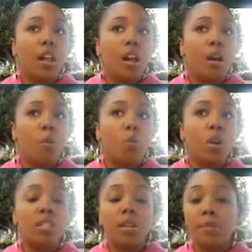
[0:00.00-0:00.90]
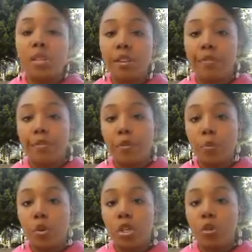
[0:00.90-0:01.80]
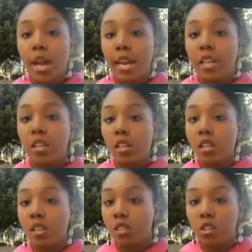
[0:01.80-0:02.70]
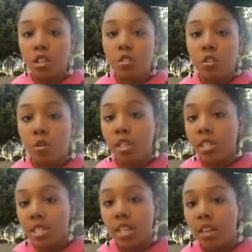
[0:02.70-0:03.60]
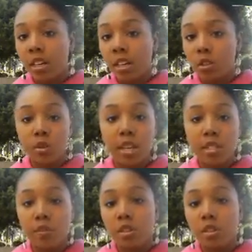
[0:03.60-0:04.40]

um, want something different from what you had in you, you know this year 2014